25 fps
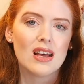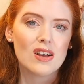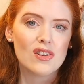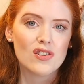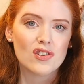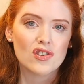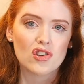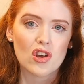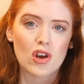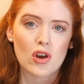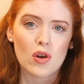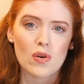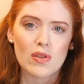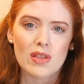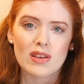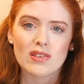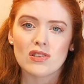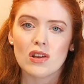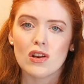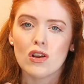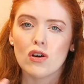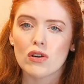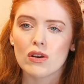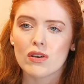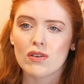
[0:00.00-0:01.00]
so there's a
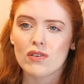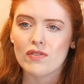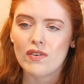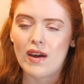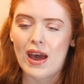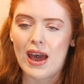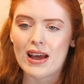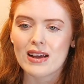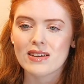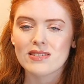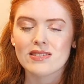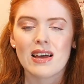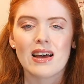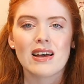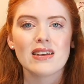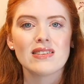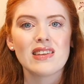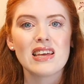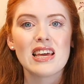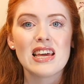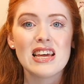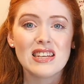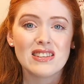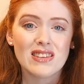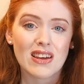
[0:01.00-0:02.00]
lot of excess
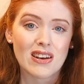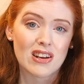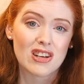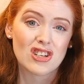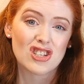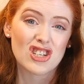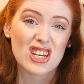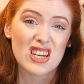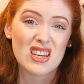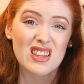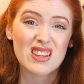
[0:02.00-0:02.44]
heat energy